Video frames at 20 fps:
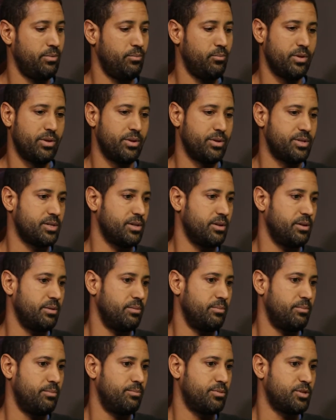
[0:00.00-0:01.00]
Whether it's
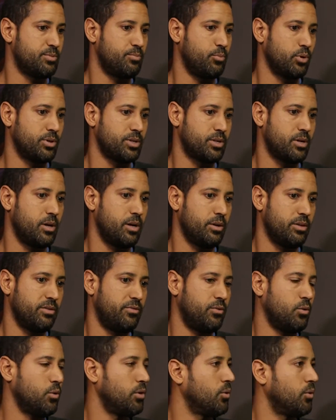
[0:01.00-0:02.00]
the sports car, the
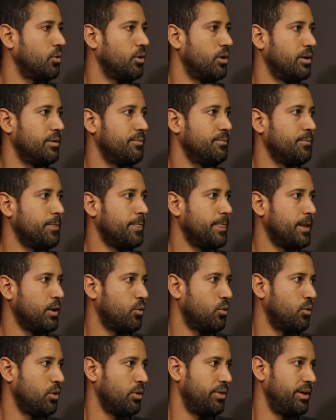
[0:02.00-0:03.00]
four-door,
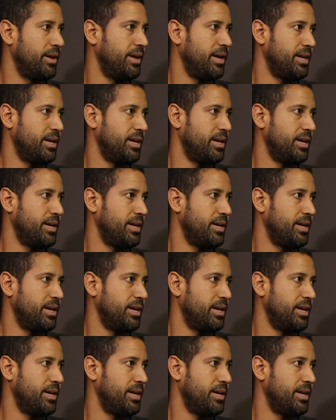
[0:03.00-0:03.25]
or the